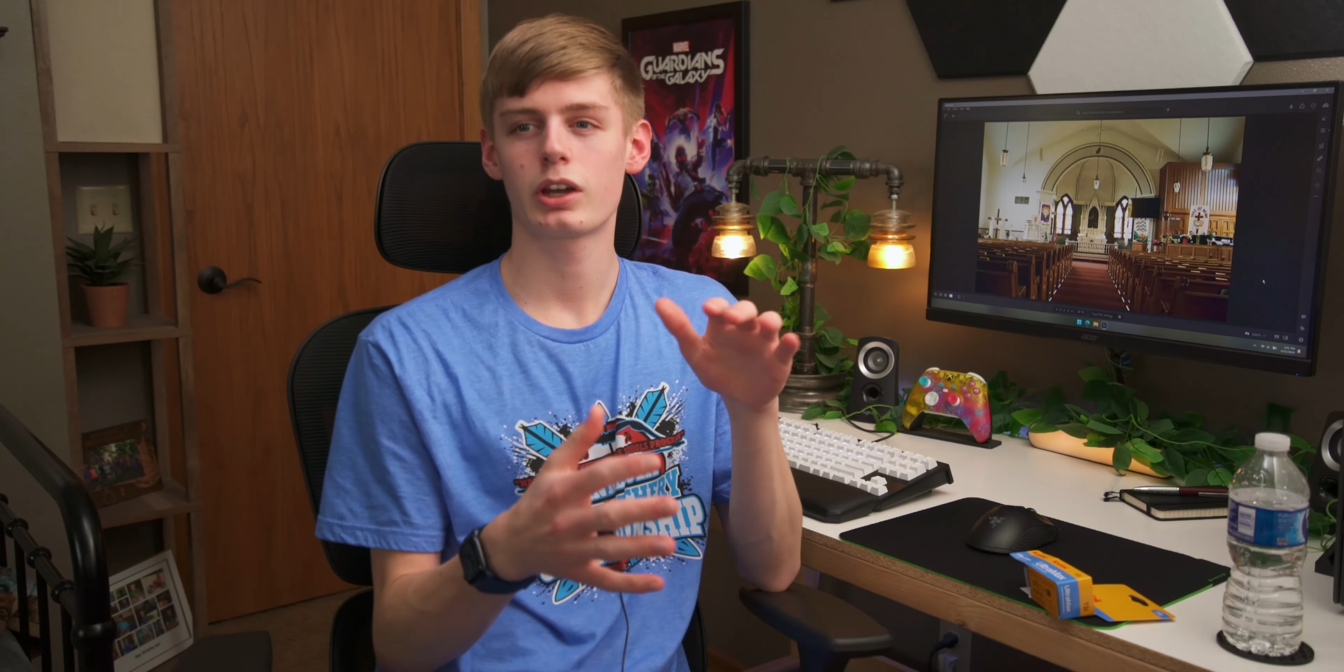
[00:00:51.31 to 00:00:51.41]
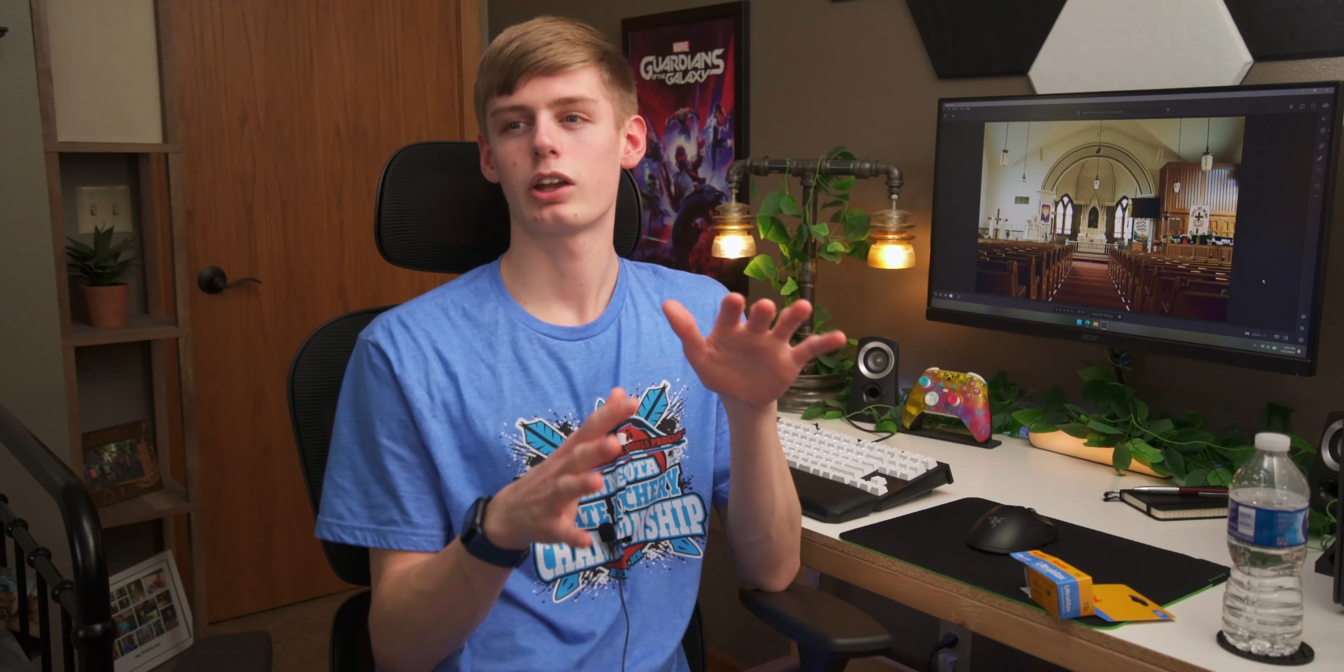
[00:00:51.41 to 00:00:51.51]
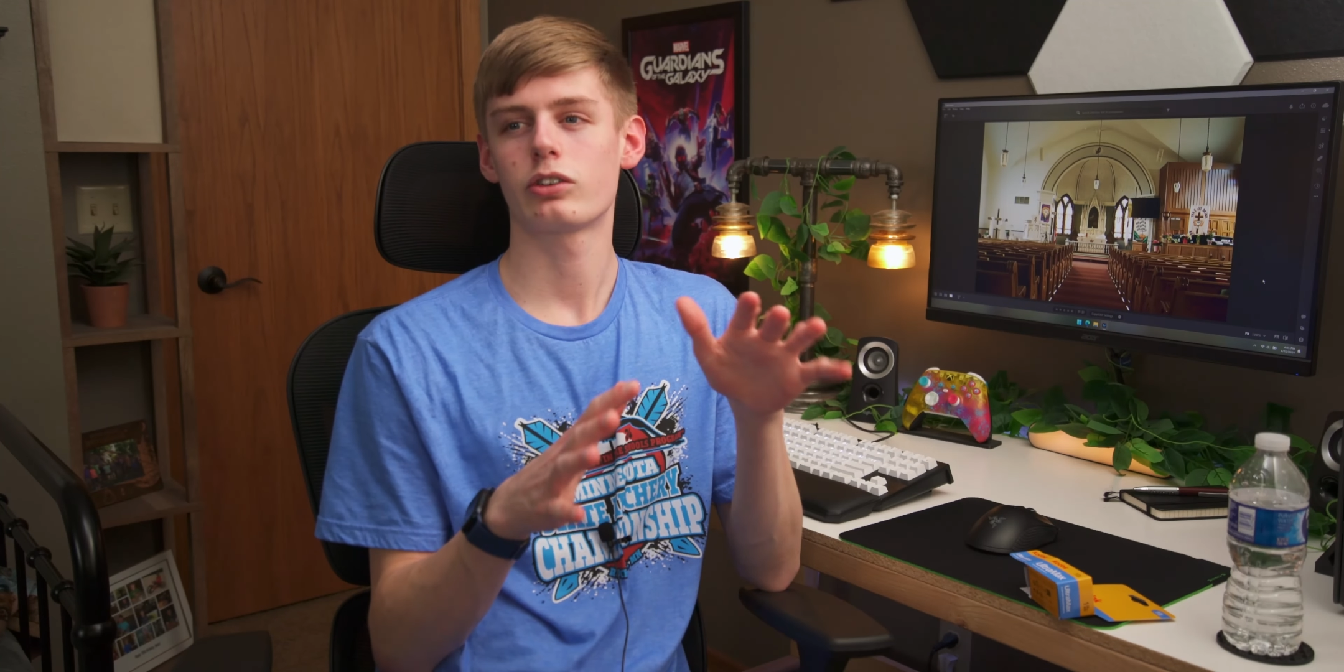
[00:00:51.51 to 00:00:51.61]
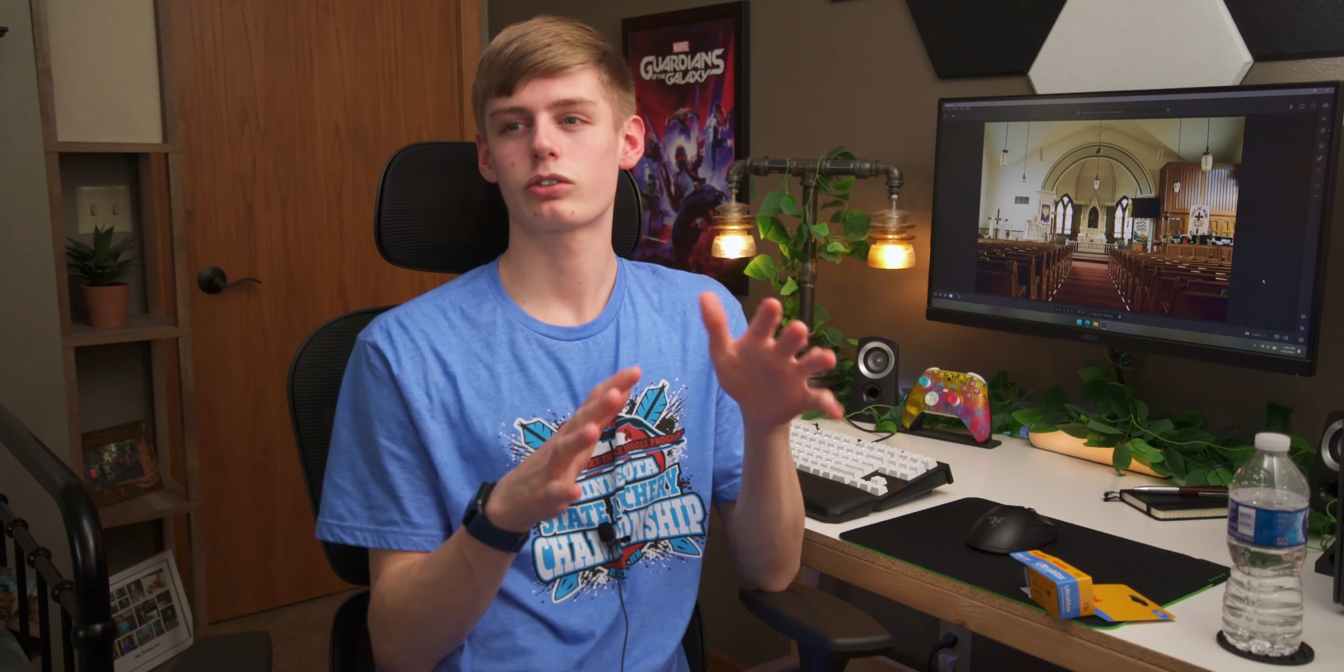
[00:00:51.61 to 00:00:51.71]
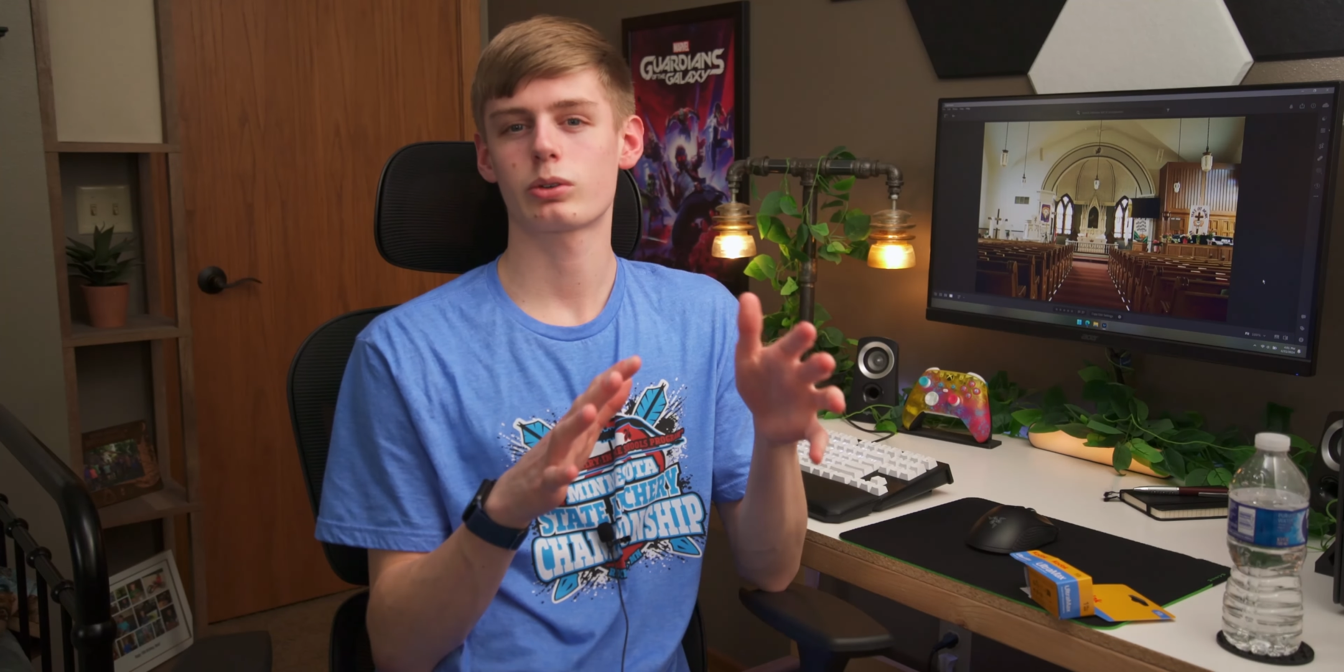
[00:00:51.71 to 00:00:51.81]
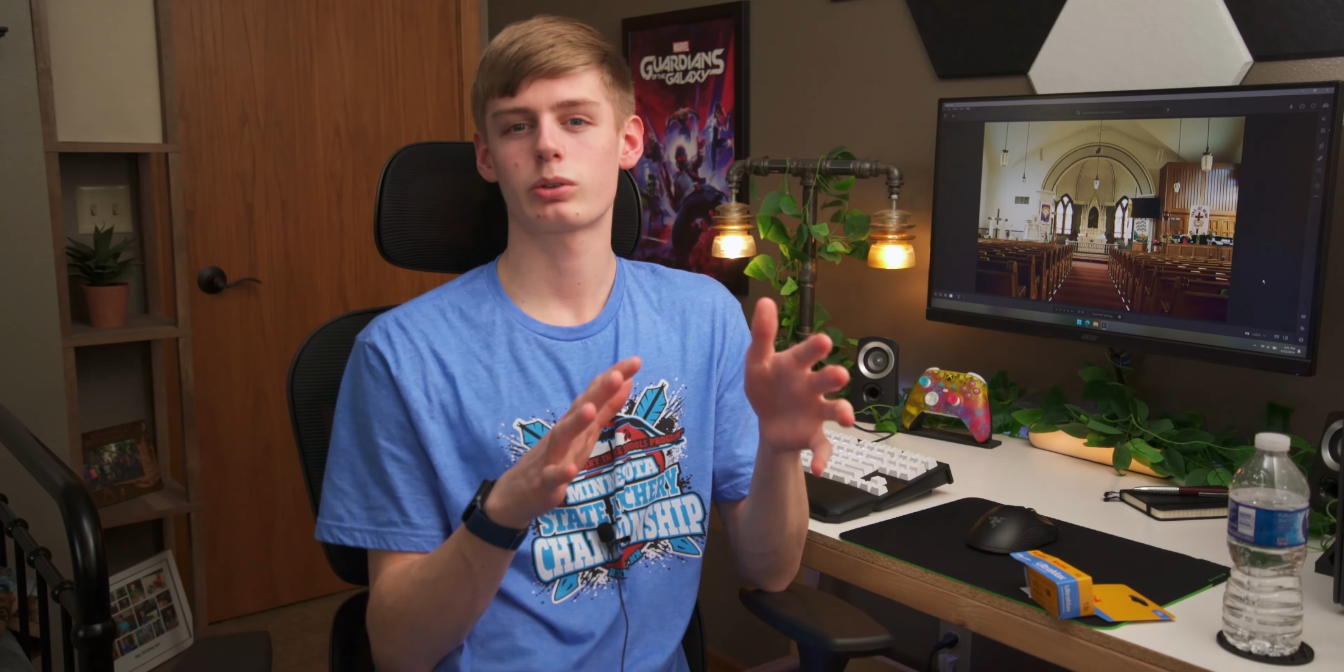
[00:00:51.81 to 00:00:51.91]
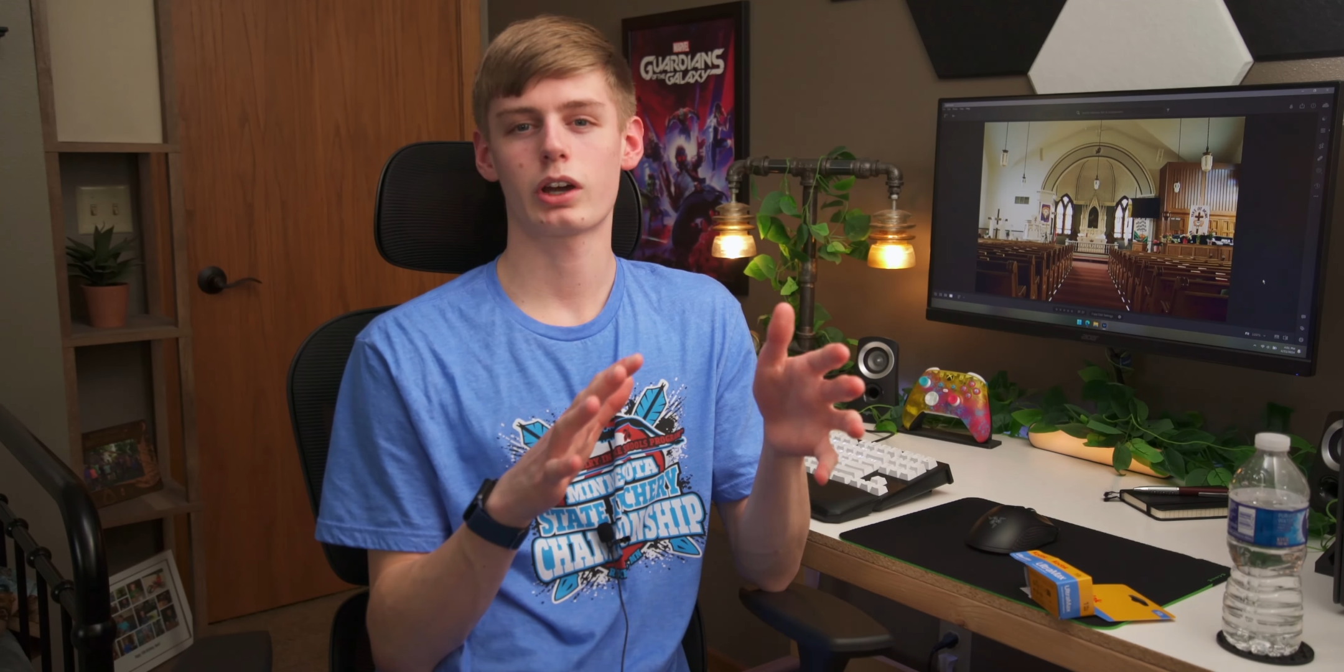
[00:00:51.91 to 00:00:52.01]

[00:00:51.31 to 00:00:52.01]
and so